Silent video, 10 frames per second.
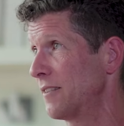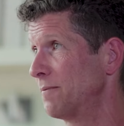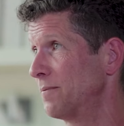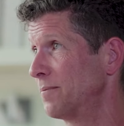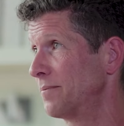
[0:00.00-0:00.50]

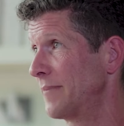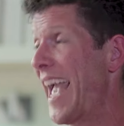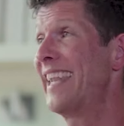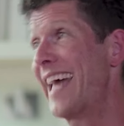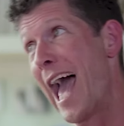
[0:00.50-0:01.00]

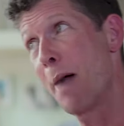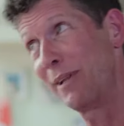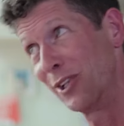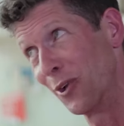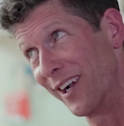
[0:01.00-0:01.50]
and a
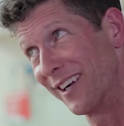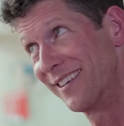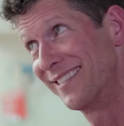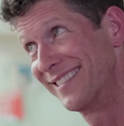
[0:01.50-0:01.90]
happy lawyer.